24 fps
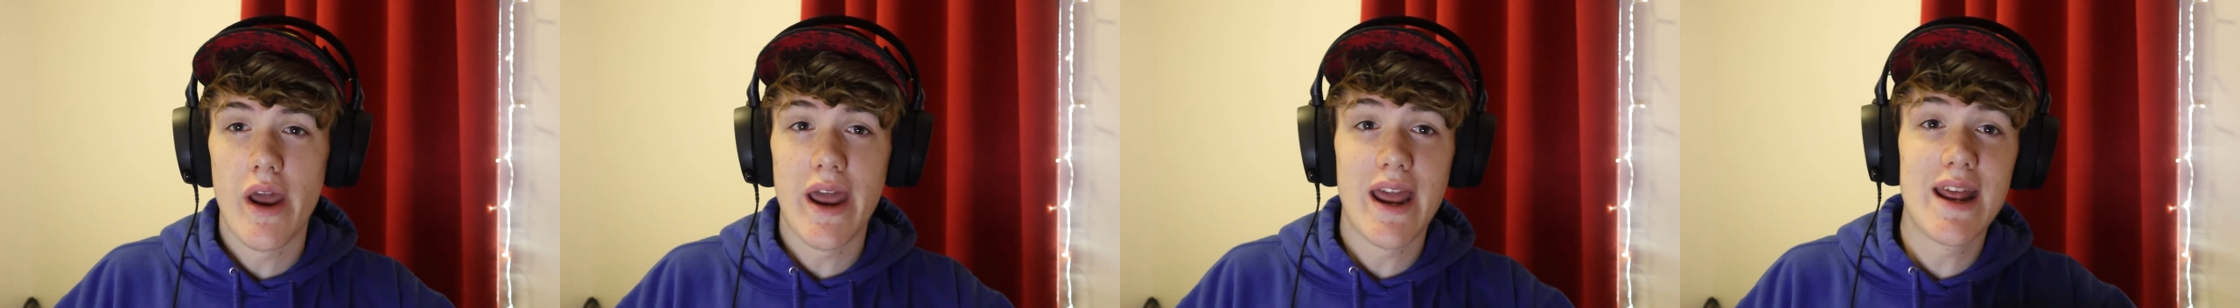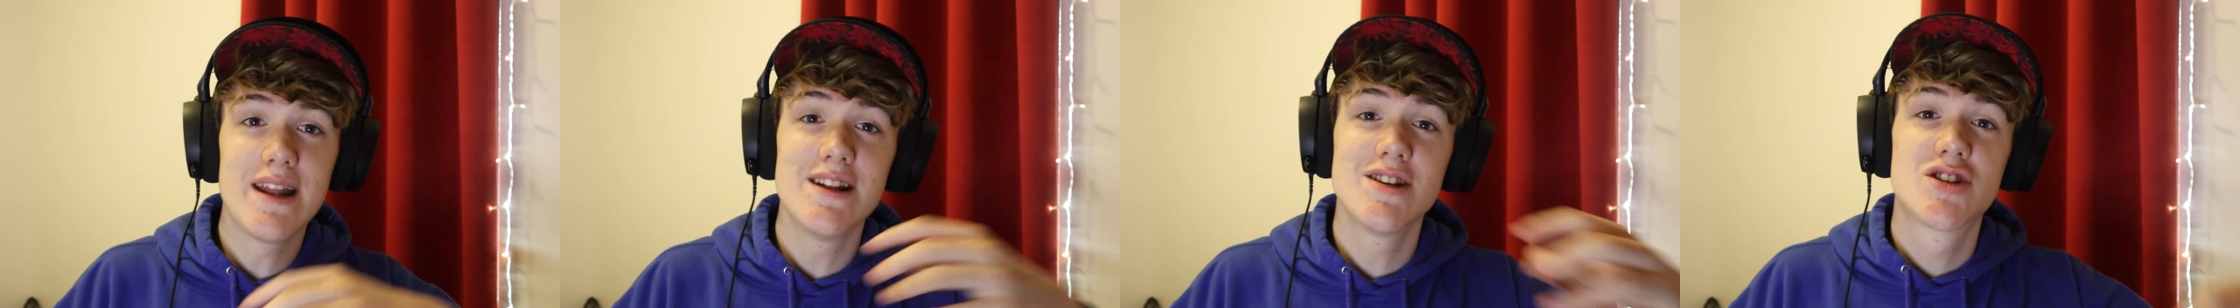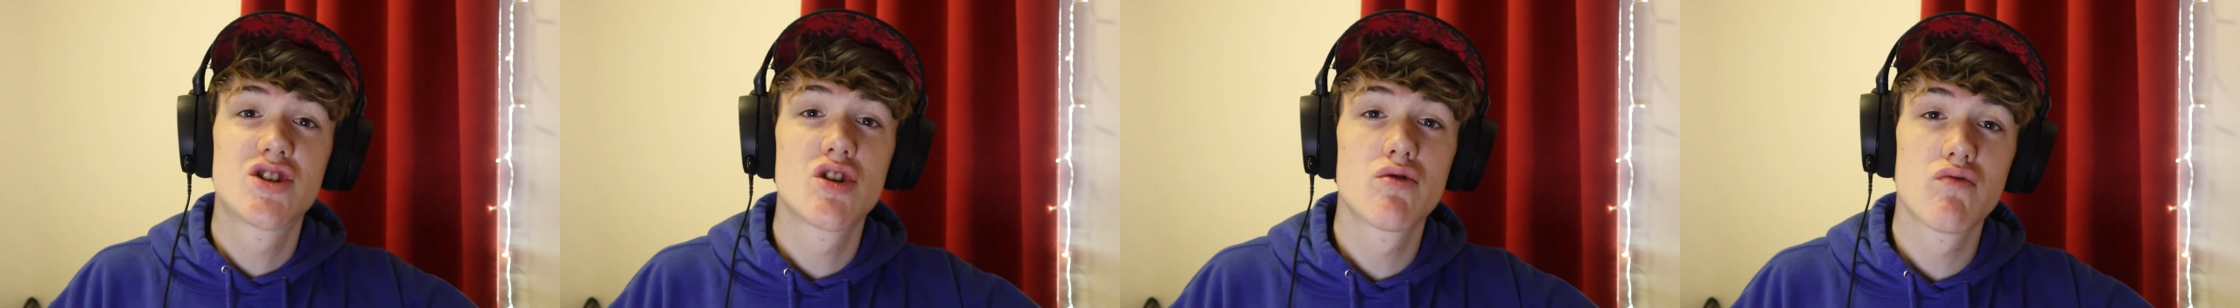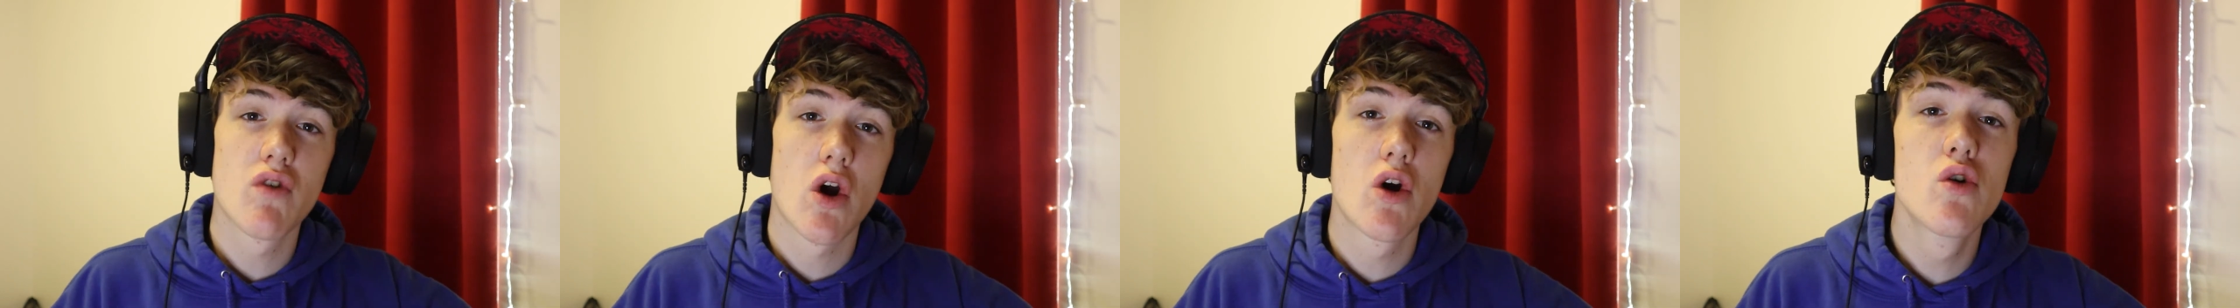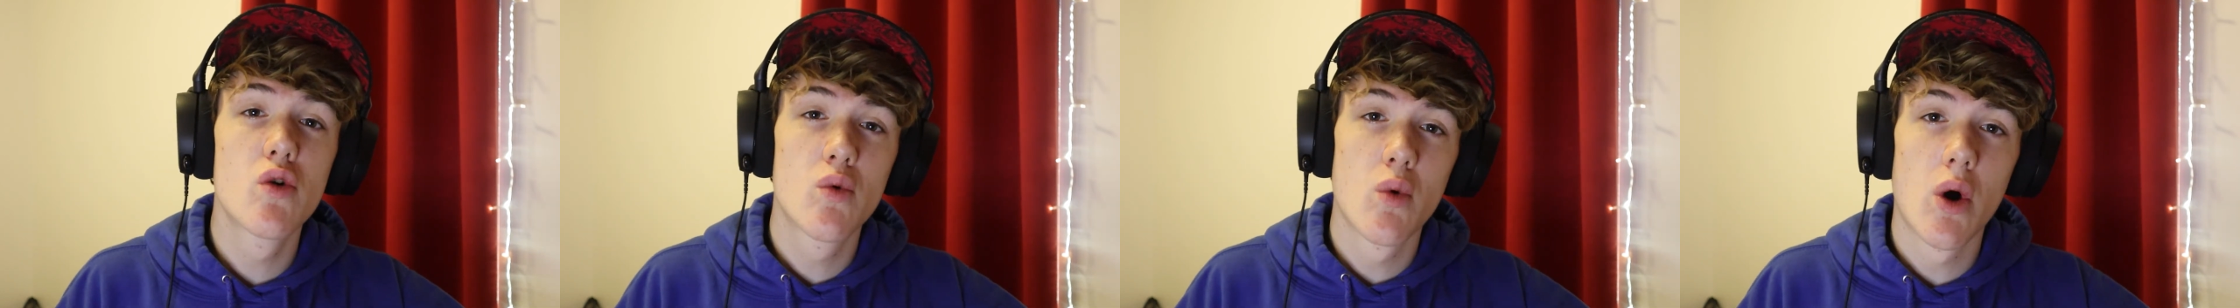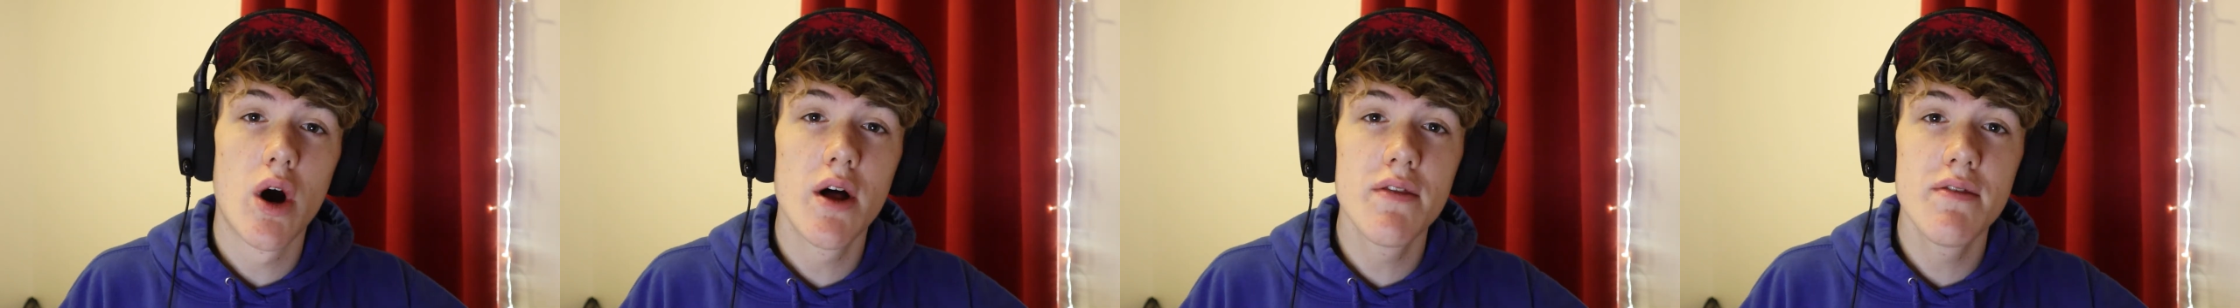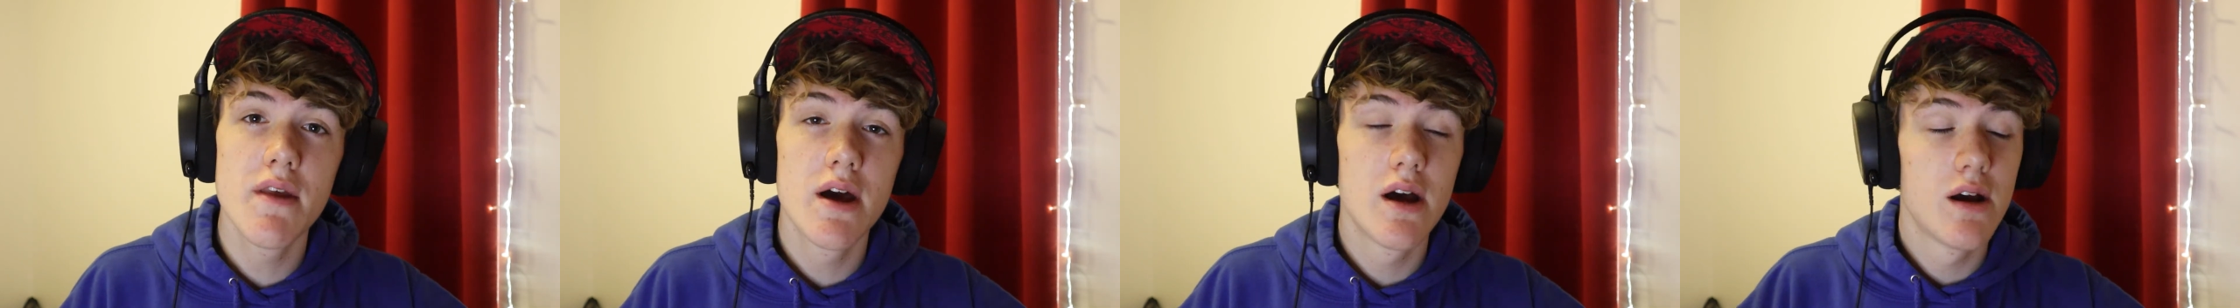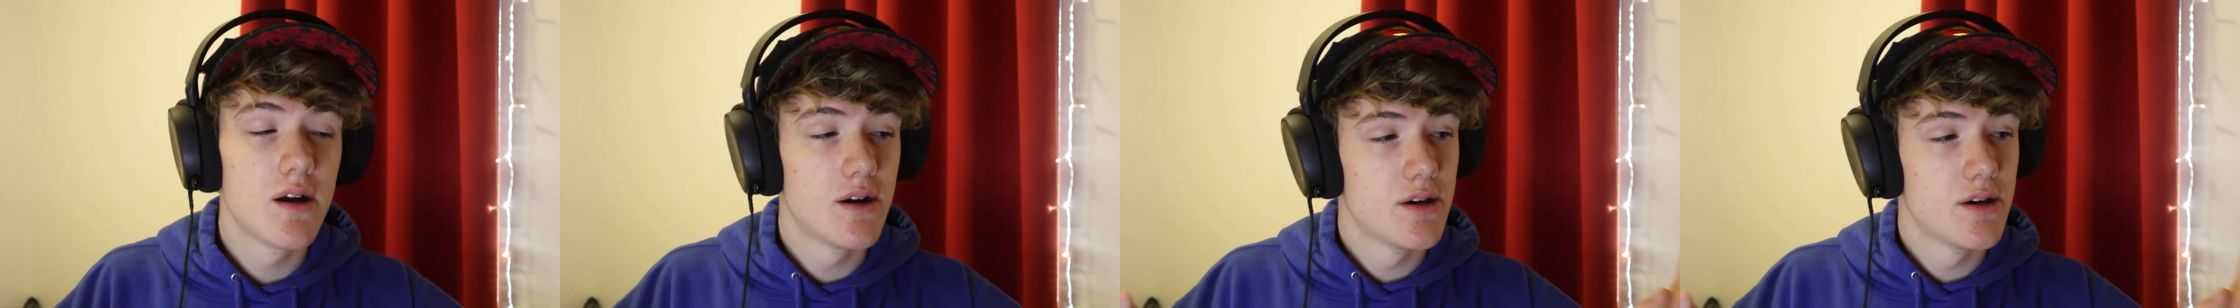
into Rogue One.